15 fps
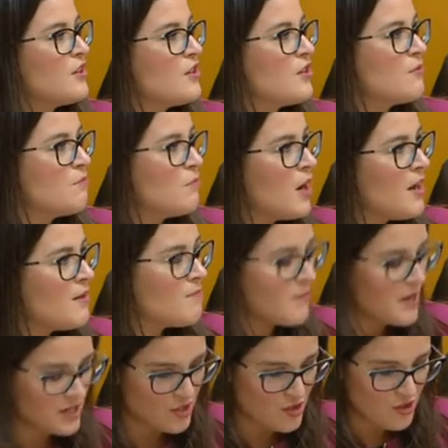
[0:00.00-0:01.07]
that might
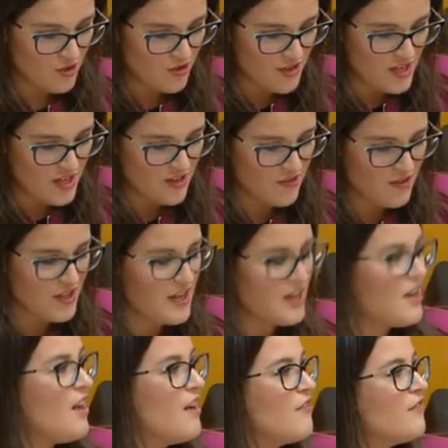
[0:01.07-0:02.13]
make you think
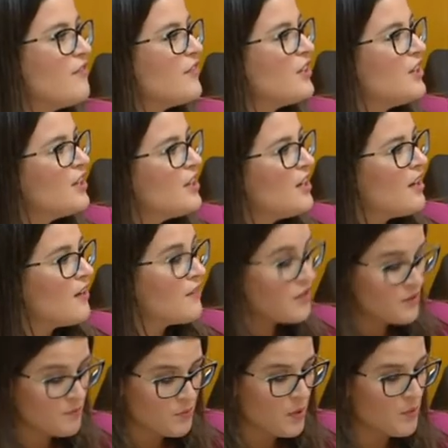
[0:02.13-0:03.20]

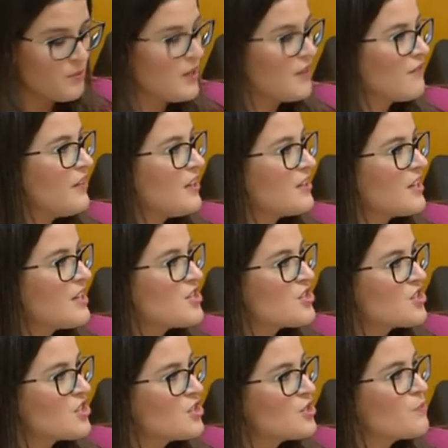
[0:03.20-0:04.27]
the Bob Brown
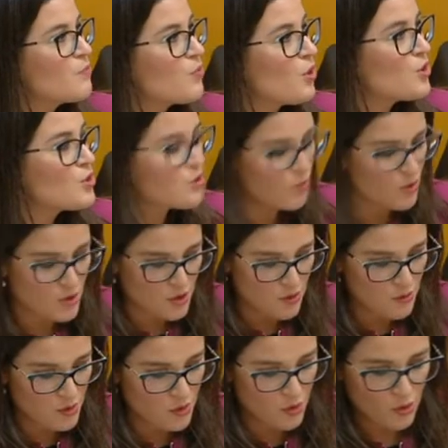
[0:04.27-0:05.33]
Foundation has broached what
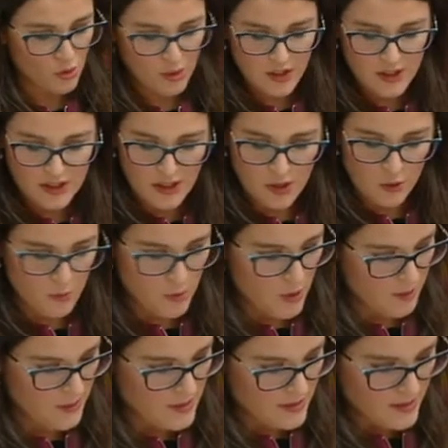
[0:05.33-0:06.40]
you would call an illegal
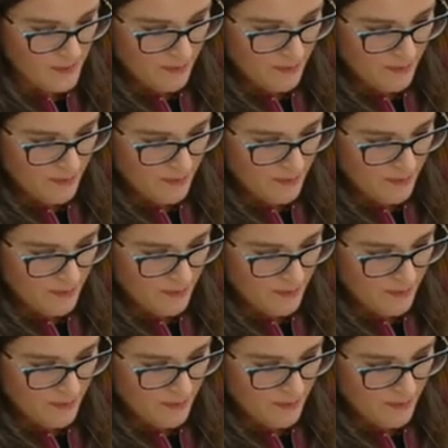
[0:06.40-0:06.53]
purpose?